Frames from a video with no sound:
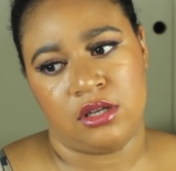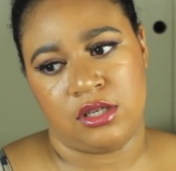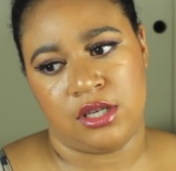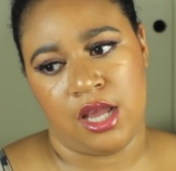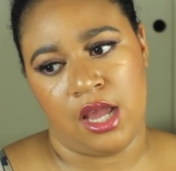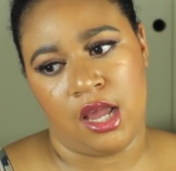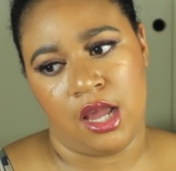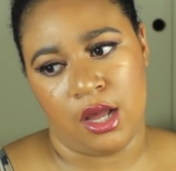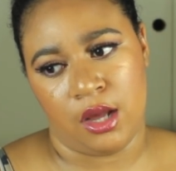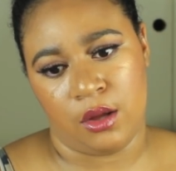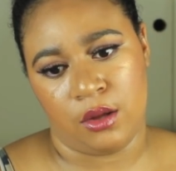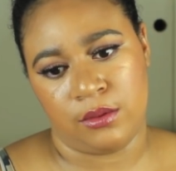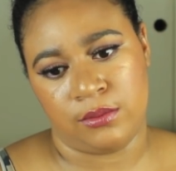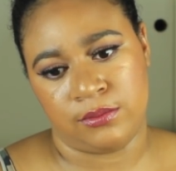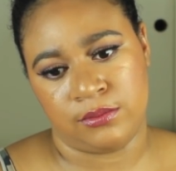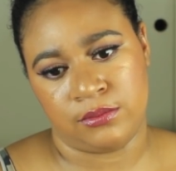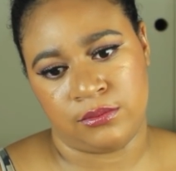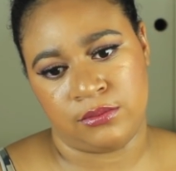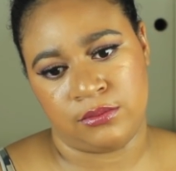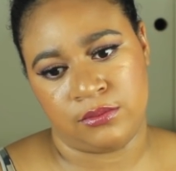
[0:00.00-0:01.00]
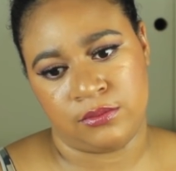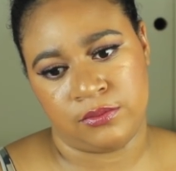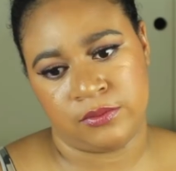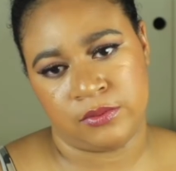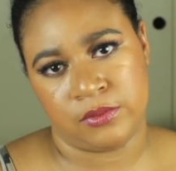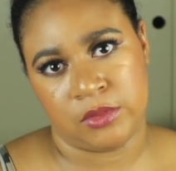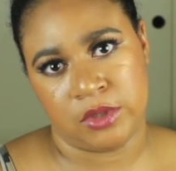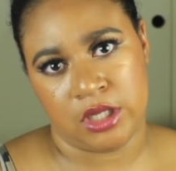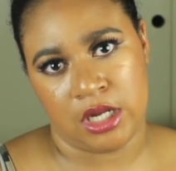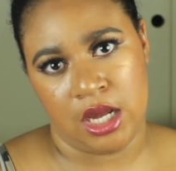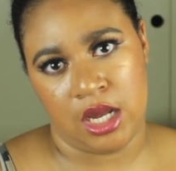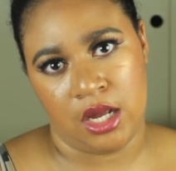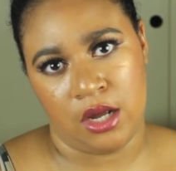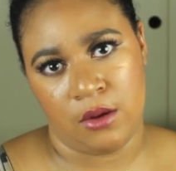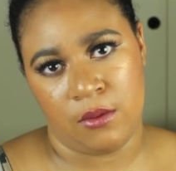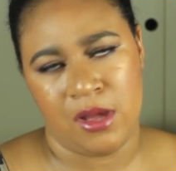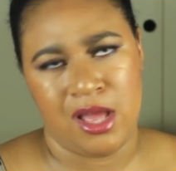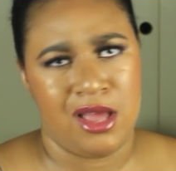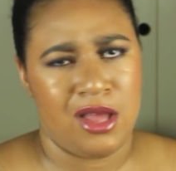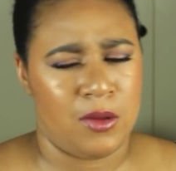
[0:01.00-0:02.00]
But
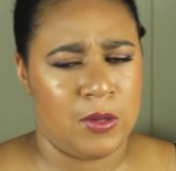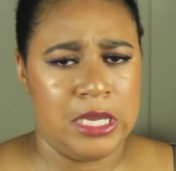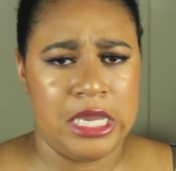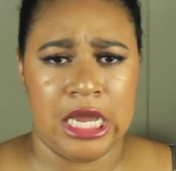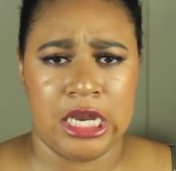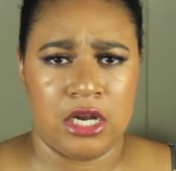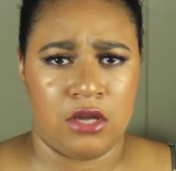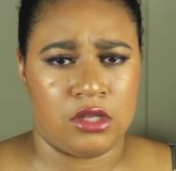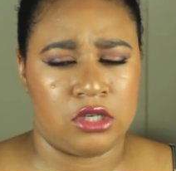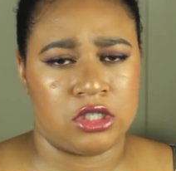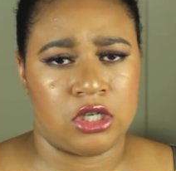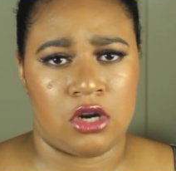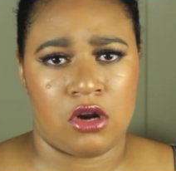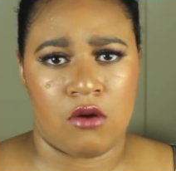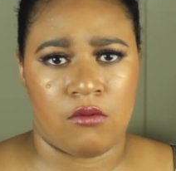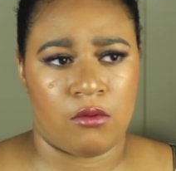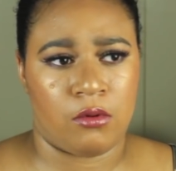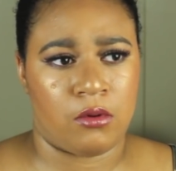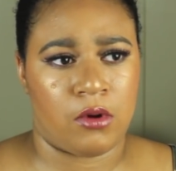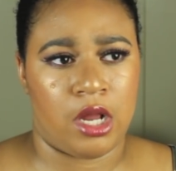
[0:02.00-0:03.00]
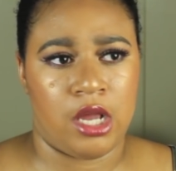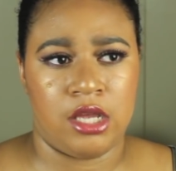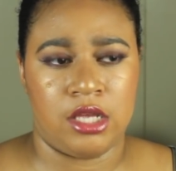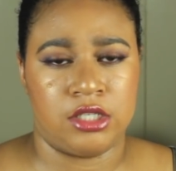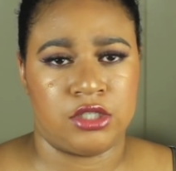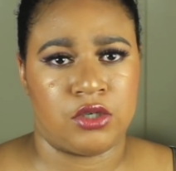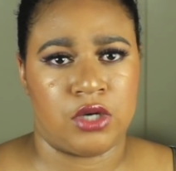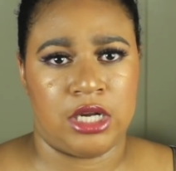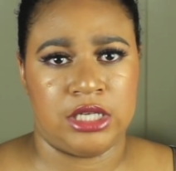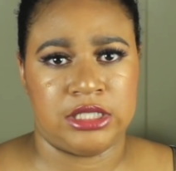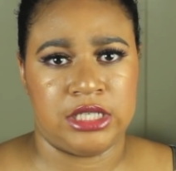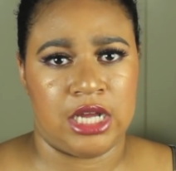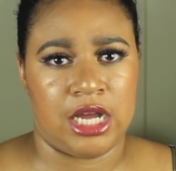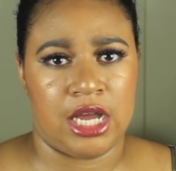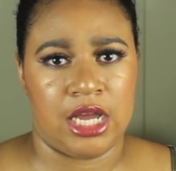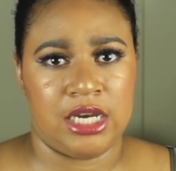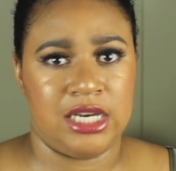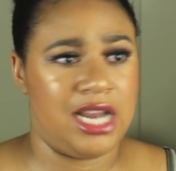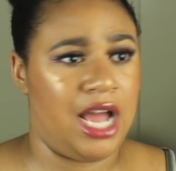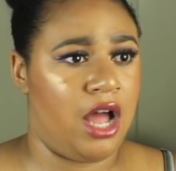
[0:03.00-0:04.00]
yeah, no, their turnover rate is crazy
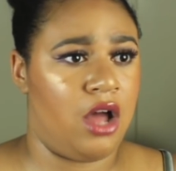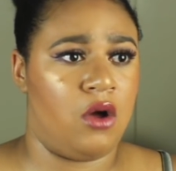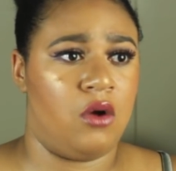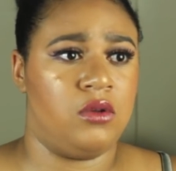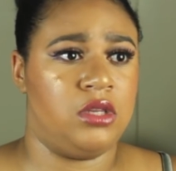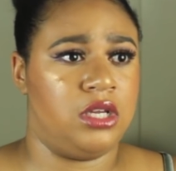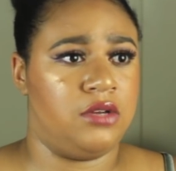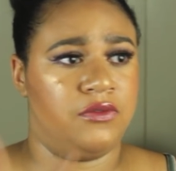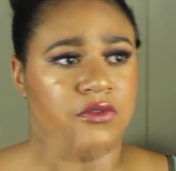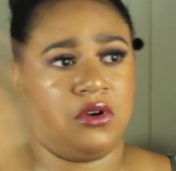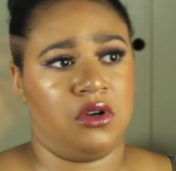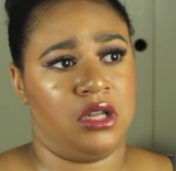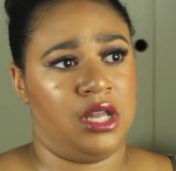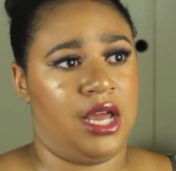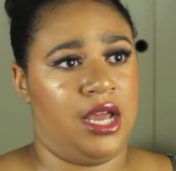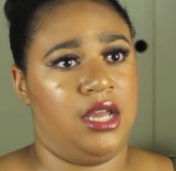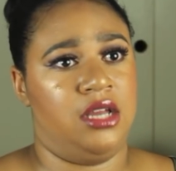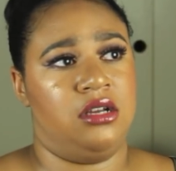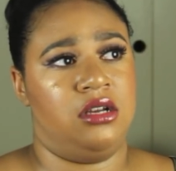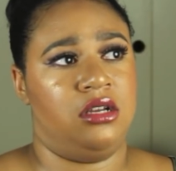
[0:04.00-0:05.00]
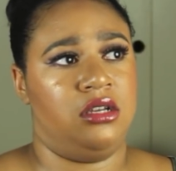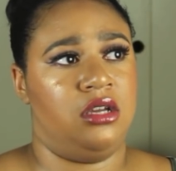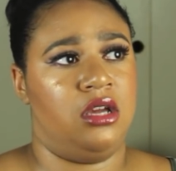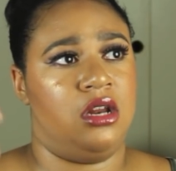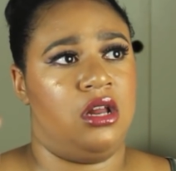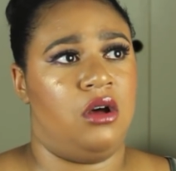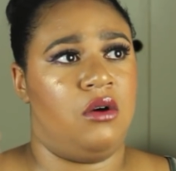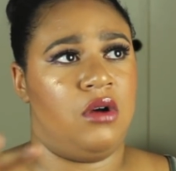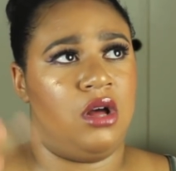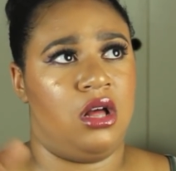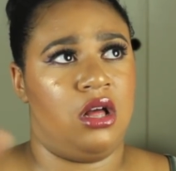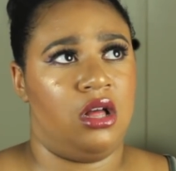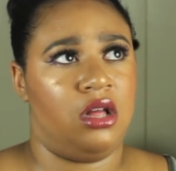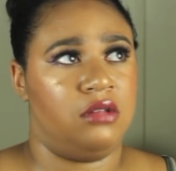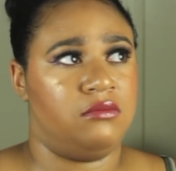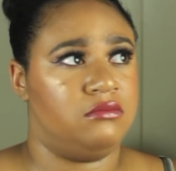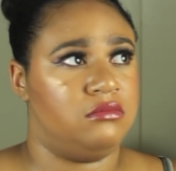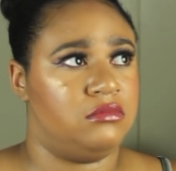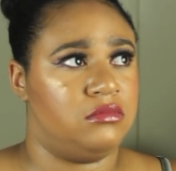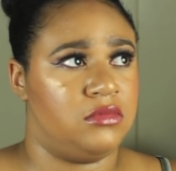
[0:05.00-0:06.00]
high, not only for like, you know,